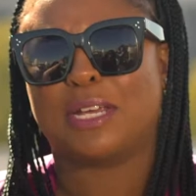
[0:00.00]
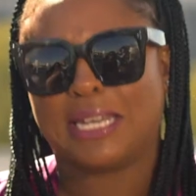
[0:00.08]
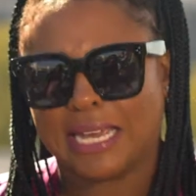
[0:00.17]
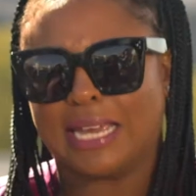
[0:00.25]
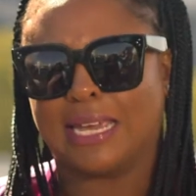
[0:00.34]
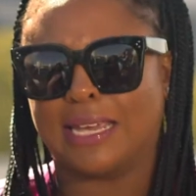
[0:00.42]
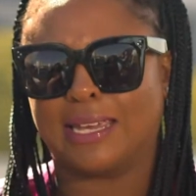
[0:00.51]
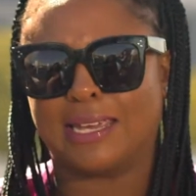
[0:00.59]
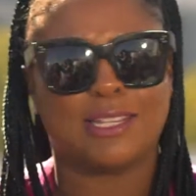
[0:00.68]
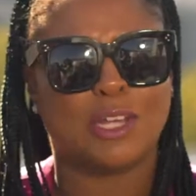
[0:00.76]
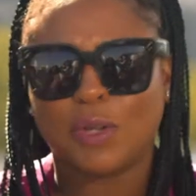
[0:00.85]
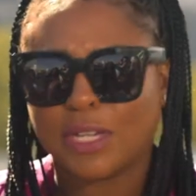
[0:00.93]
day.
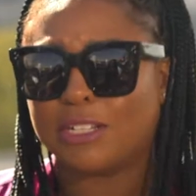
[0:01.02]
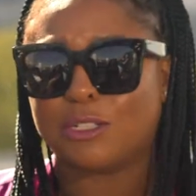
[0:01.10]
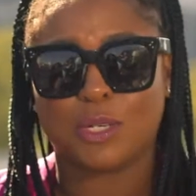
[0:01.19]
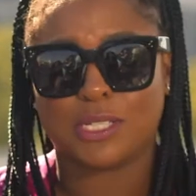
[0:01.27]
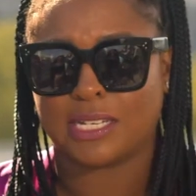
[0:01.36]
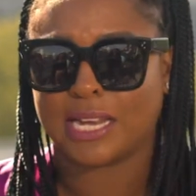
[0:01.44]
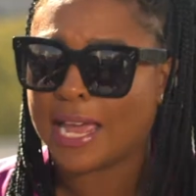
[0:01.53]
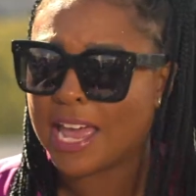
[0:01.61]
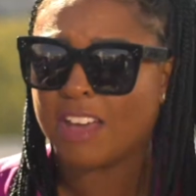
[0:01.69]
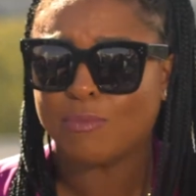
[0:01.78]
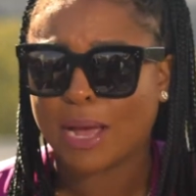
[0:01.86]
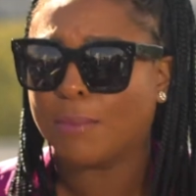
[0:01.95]
And don't get it twisted, I
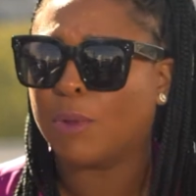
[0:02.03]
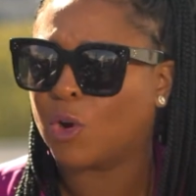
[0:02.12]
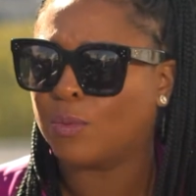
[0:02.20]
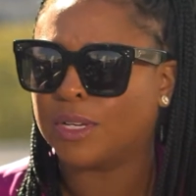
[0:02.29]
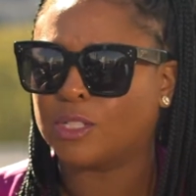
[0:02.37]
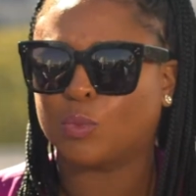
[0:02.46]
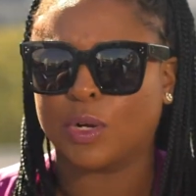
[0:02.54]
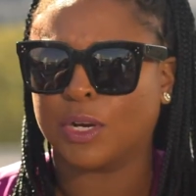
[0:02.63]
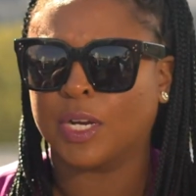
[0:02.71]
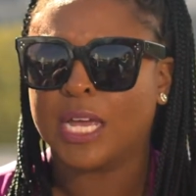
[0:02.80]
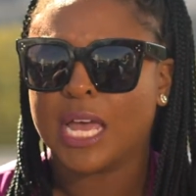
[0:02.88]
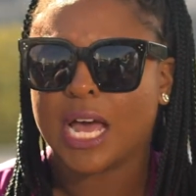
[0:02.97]
have my moments where